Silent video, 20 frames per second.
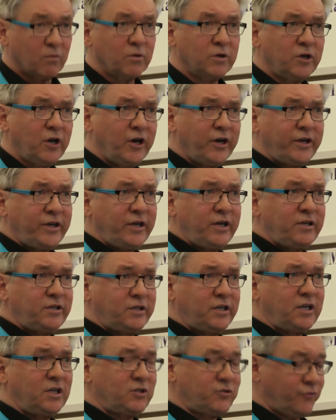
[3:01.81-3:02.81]
When I
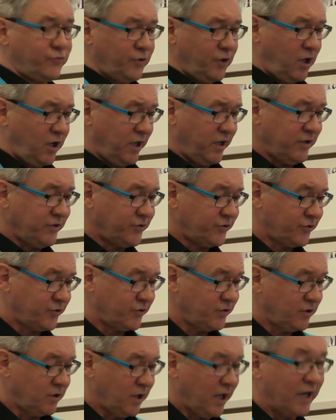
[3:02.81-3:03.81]
eat these fries